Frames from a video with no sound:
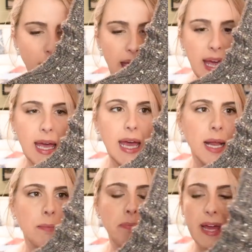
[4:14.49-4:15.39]

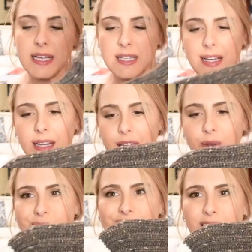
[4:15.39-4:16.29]
and basically
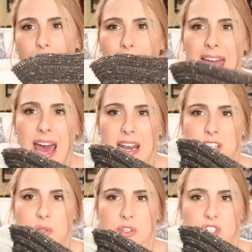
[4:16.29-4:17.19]
used it up. I had to
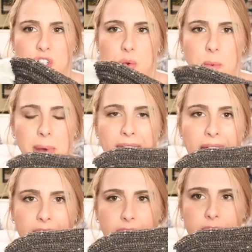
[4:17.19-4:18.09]
switch to a
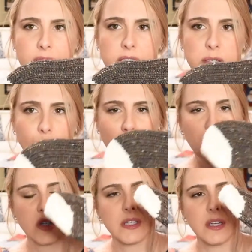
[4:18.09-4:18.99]
Patons
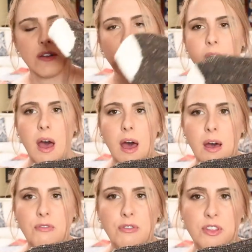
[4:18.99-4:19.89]
worsted
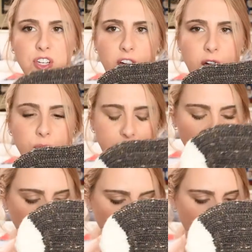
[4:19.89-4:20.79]
for the toe in
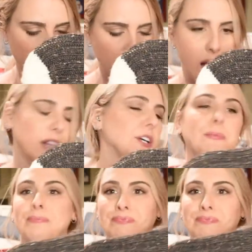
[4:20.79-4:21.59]
the cream color.